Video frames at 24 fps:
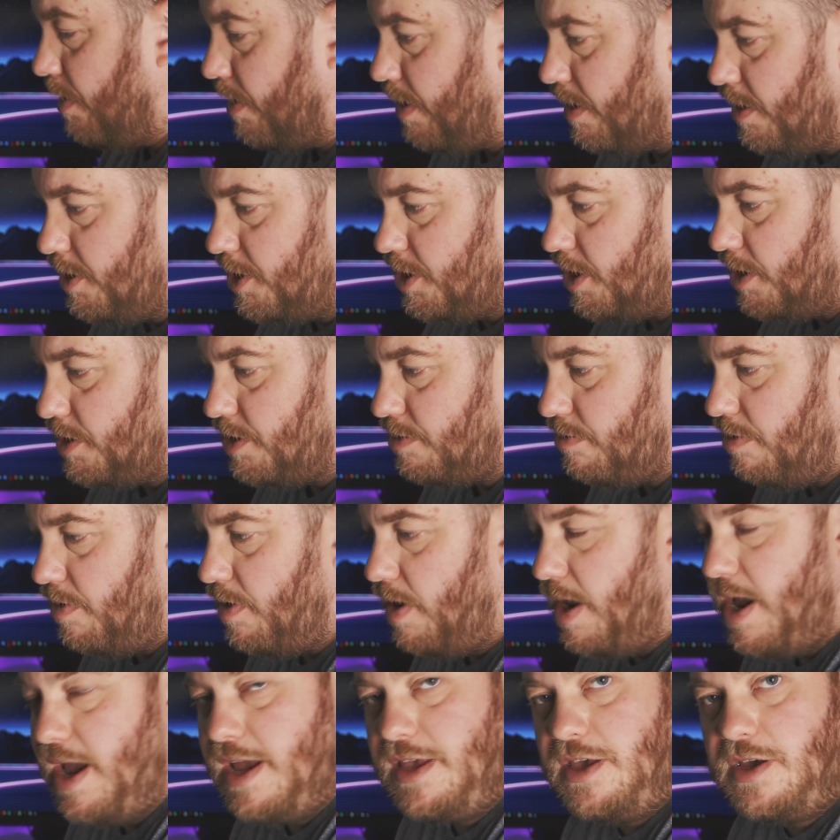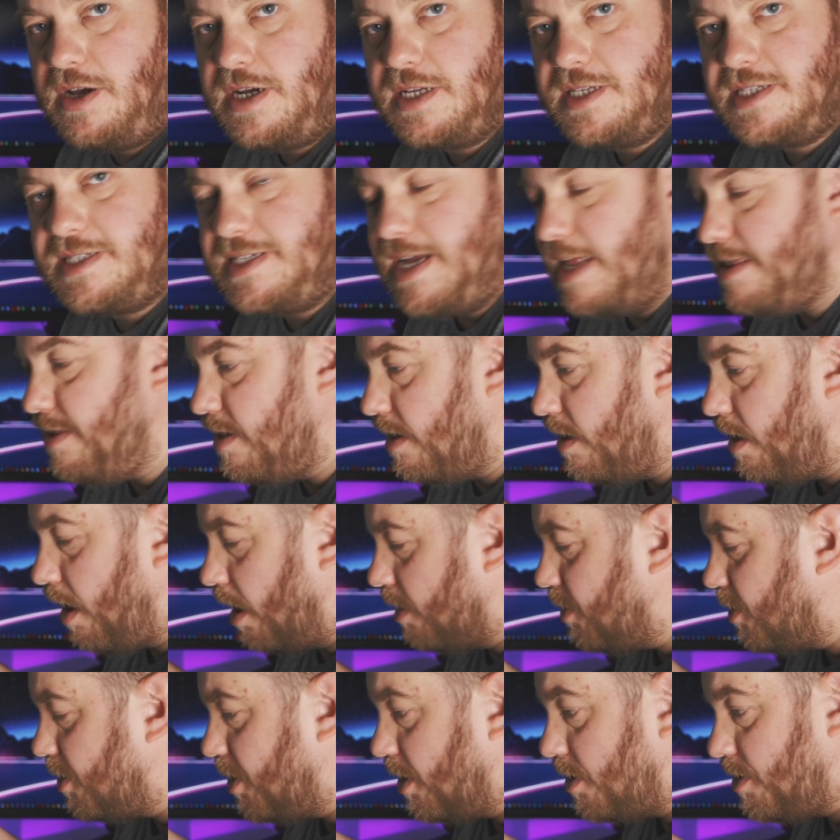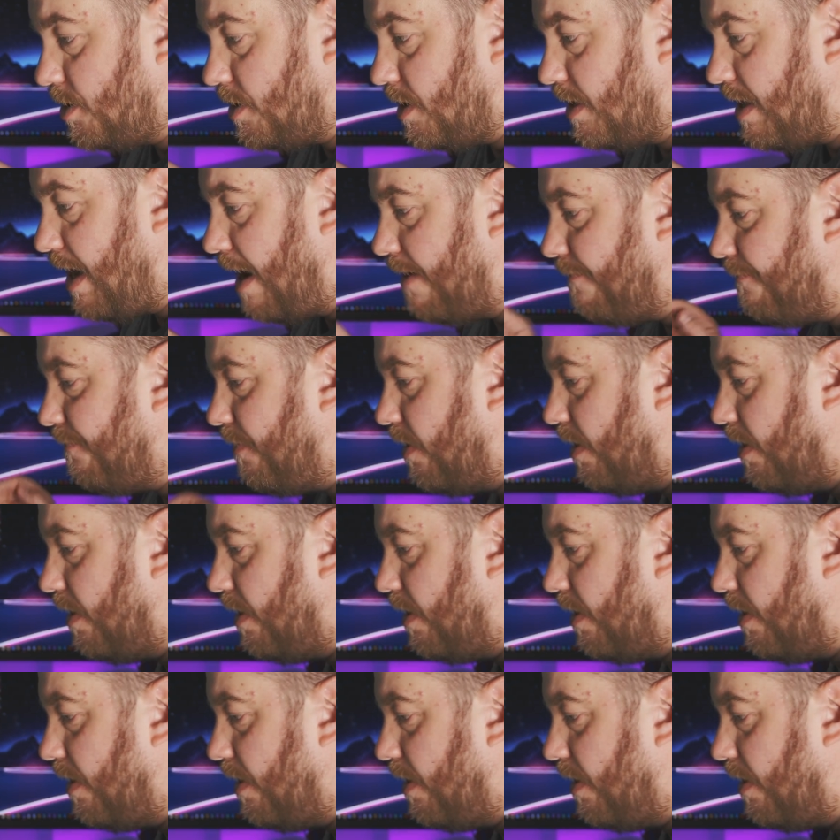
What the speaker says: looking just through here, you can send a LUT just to that